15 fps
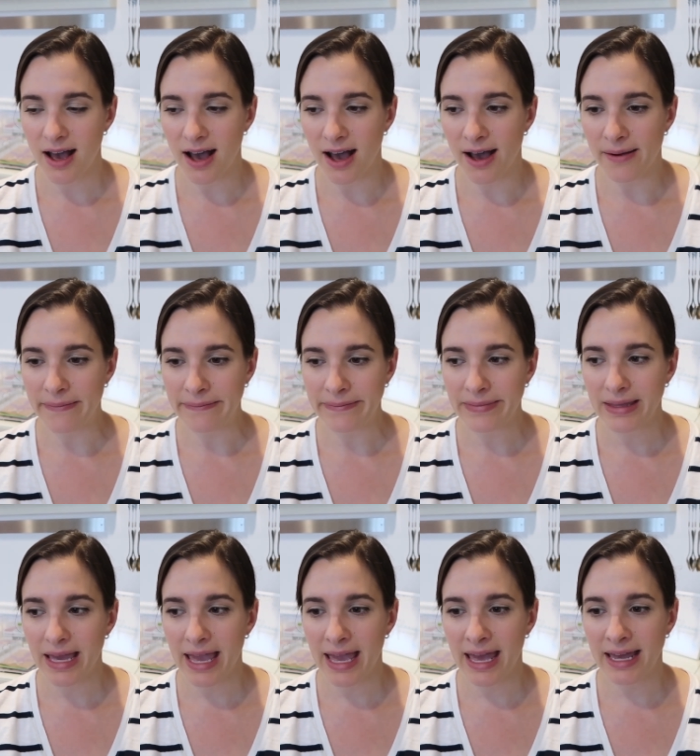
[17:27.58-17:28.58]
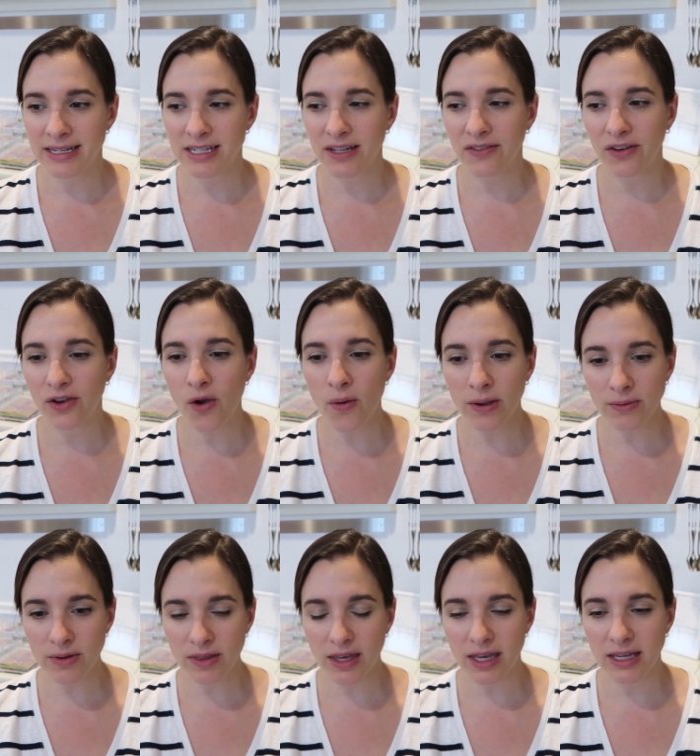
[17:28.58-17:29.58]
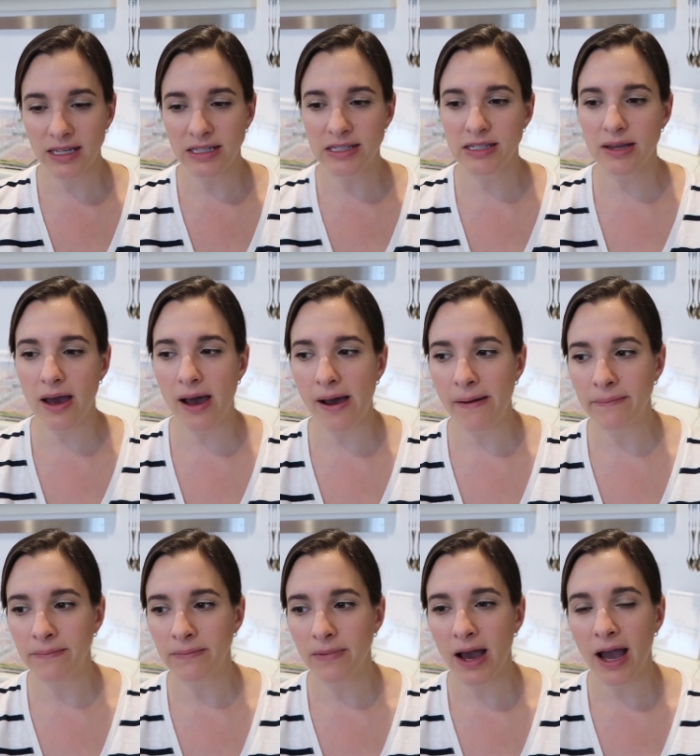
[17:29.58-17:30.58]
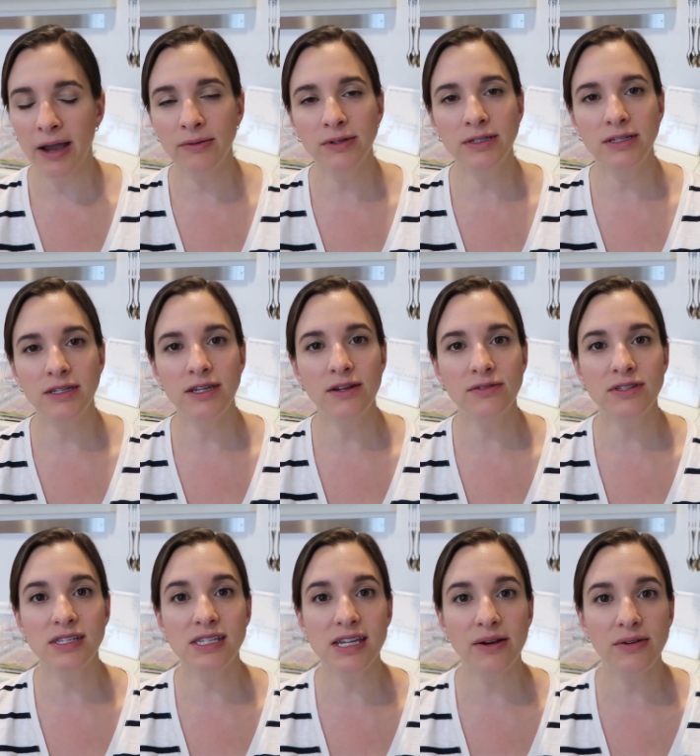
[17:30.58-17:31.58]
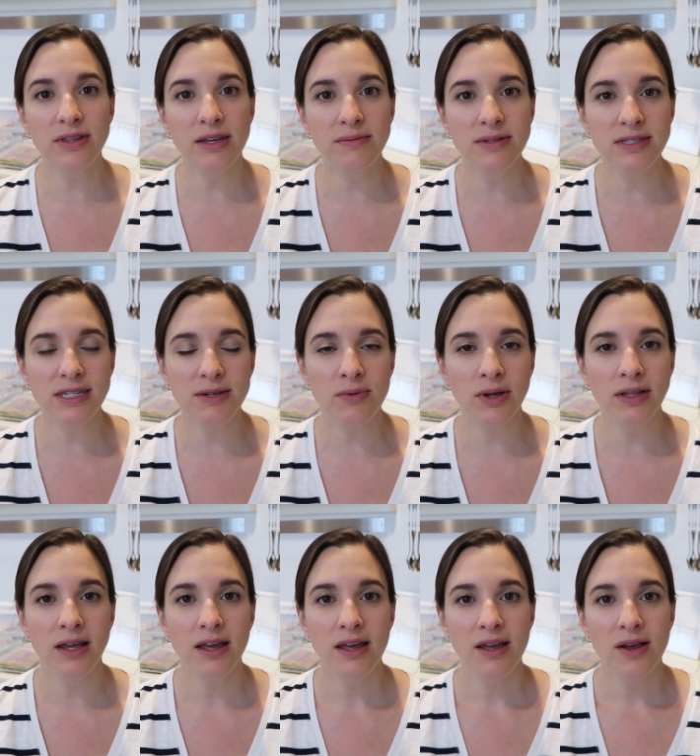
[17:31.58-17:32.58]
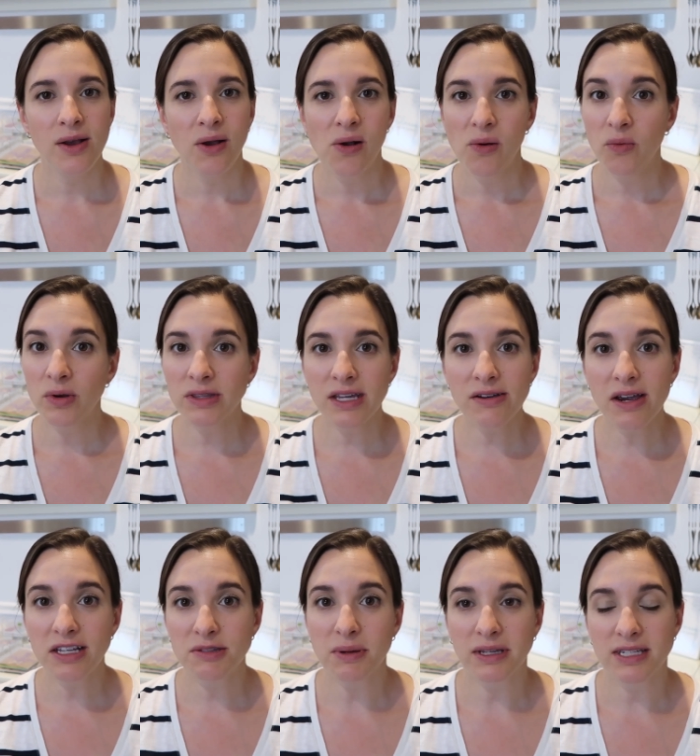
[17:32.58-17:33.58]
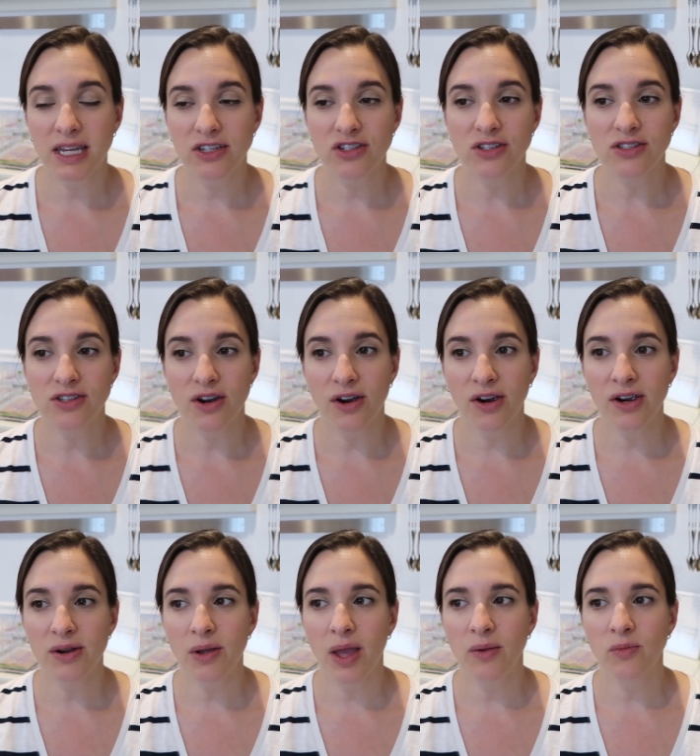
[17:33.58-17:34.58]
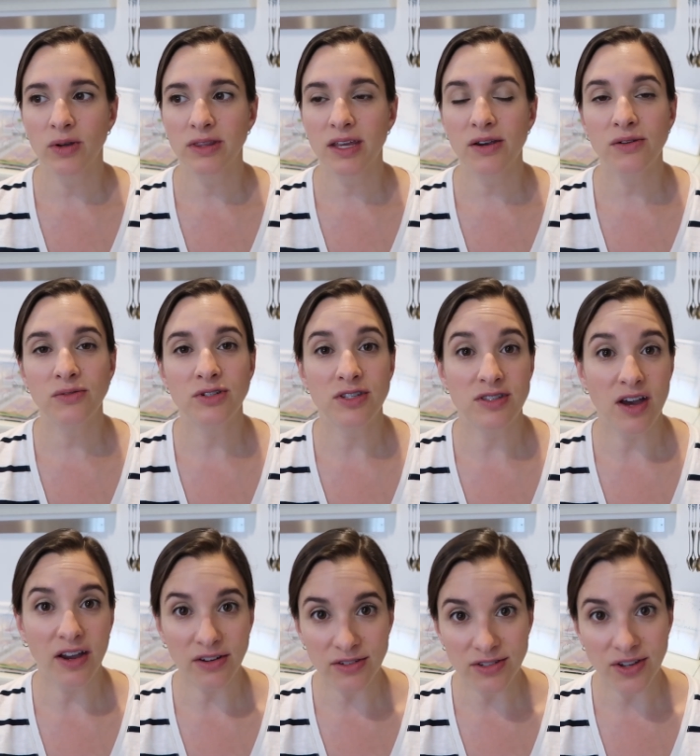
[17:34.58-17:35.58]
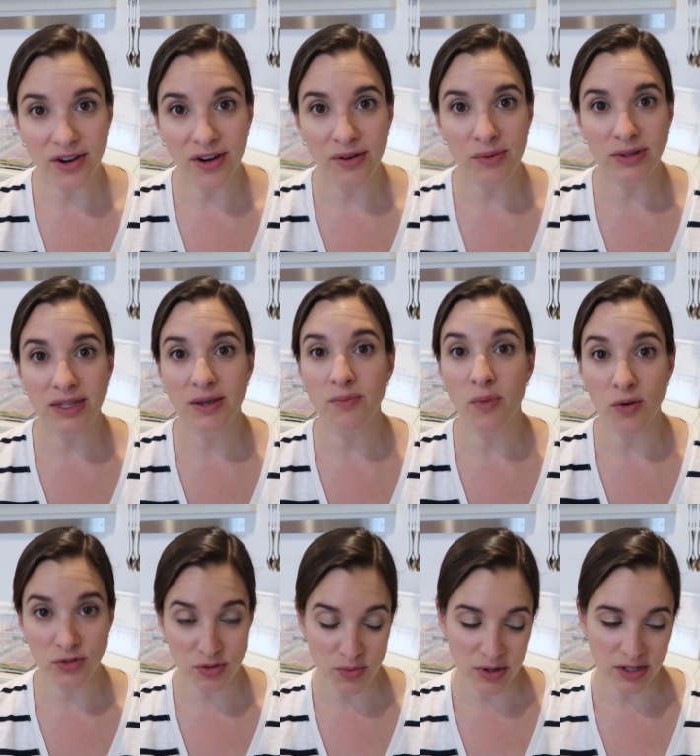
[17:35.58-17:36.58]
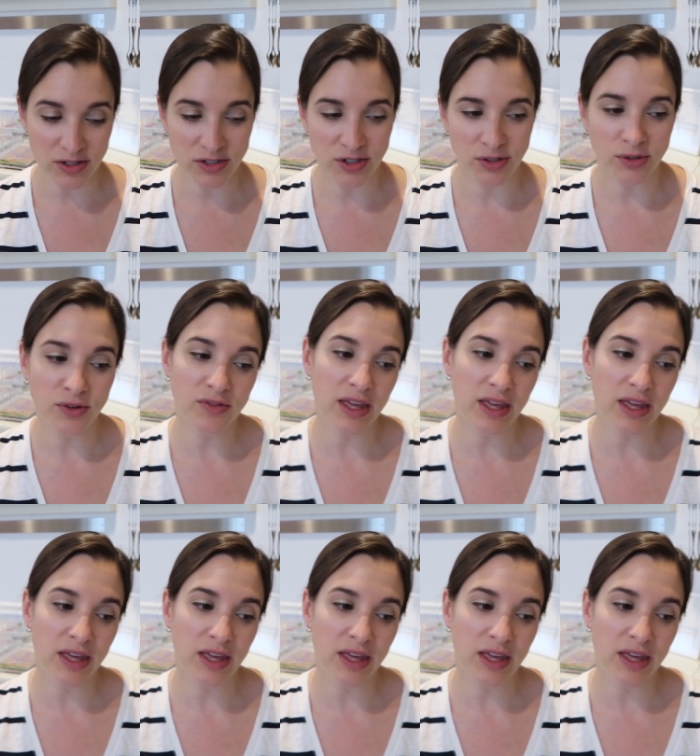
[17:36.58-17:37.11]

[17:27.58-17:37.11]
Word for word: Um, and if you're going with kids, um, I would, you know, sit down with them and see what, what their expectations are and what their desires are, what they most want to do.